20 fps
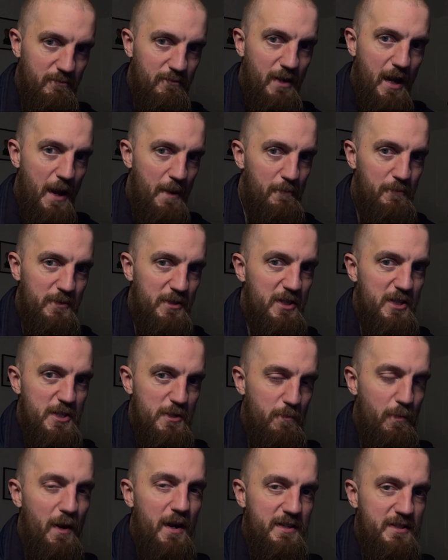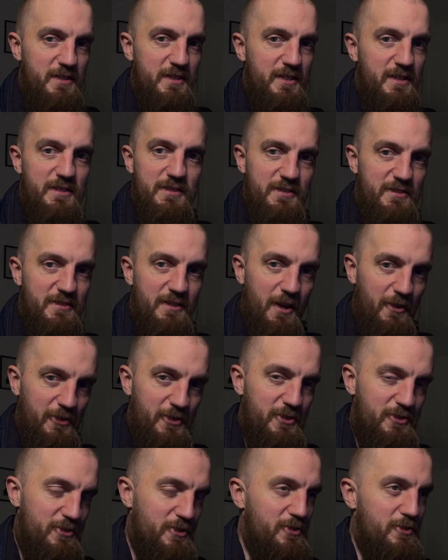empty spaces,
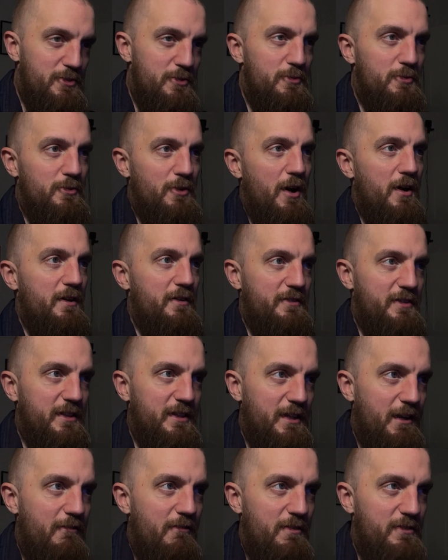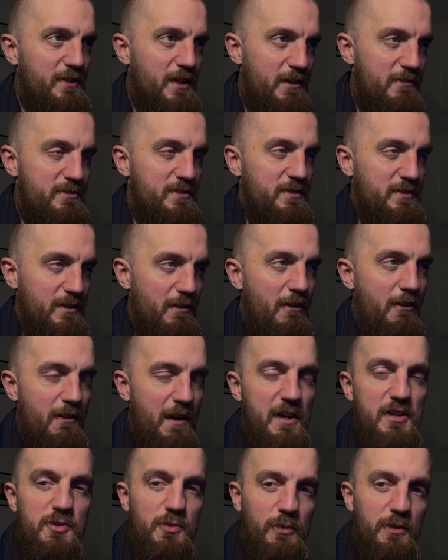nothing to do kind of thing. There are
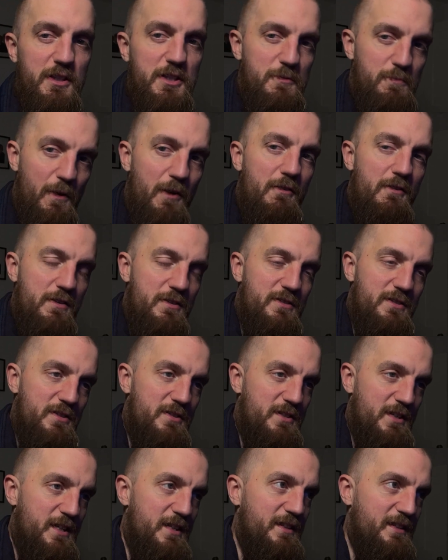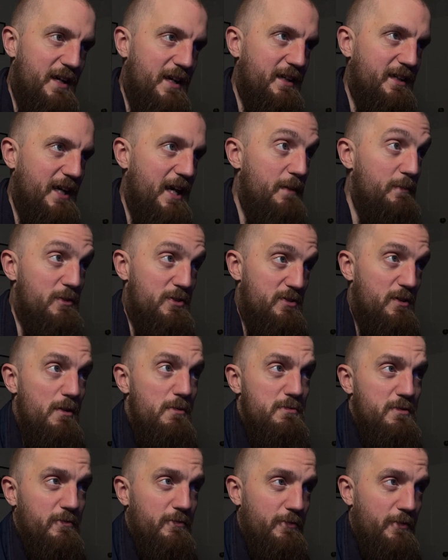actual experiences in that game. There's
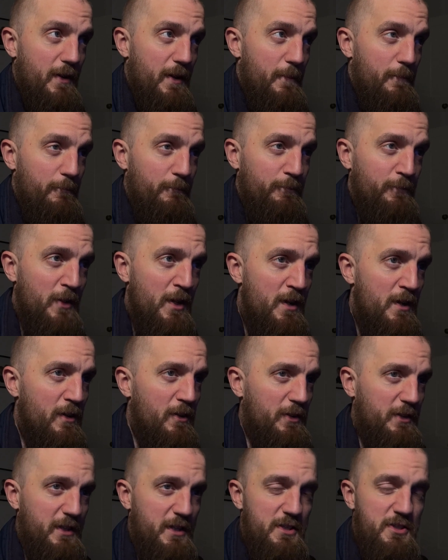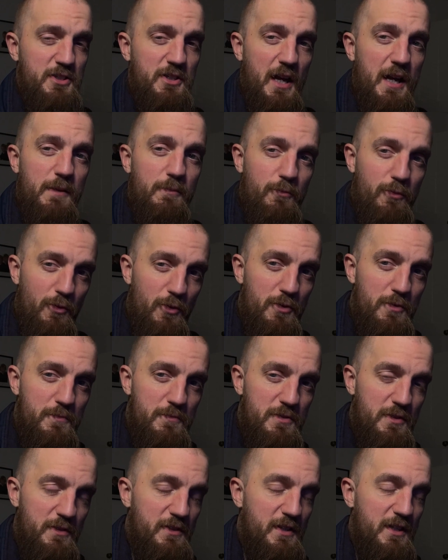loads of like escape
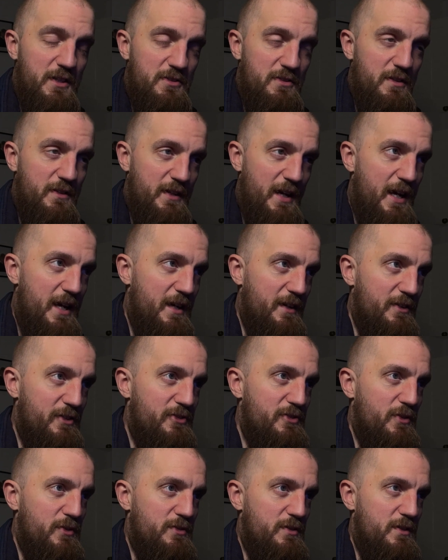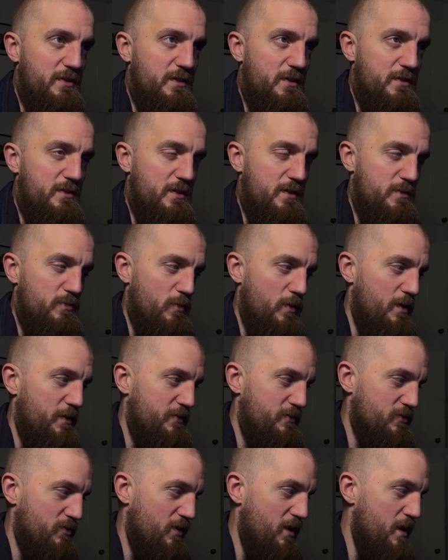rooms and things like that in it, so it's
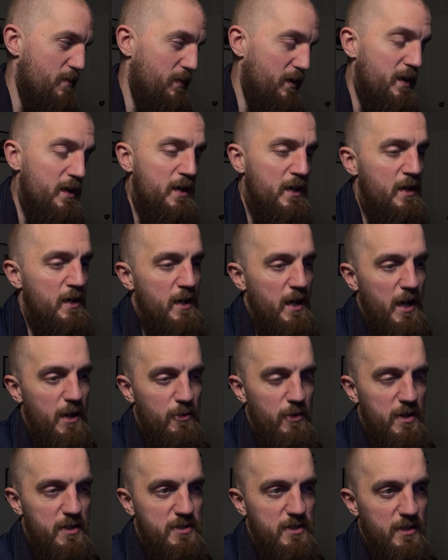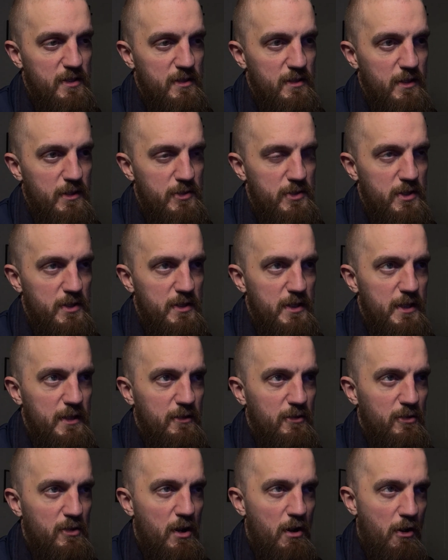worth trying. But it's a neat
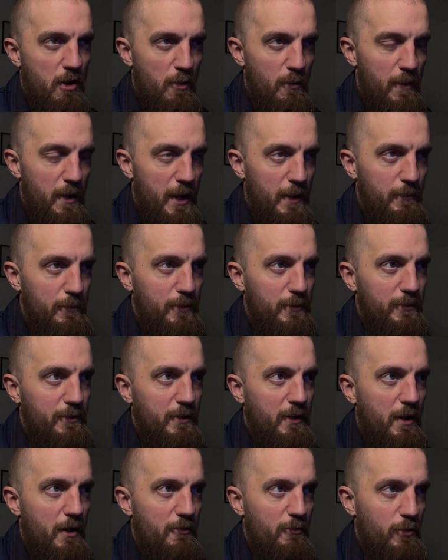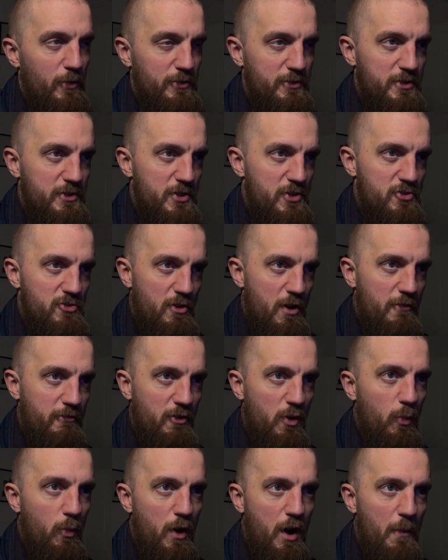little horror map that I've wanted to try for
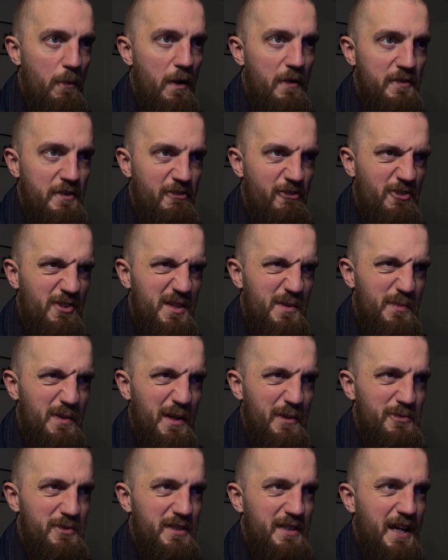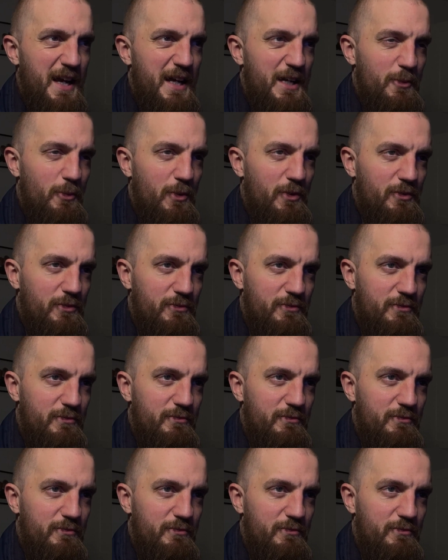a while, but I've never really been able to get anyone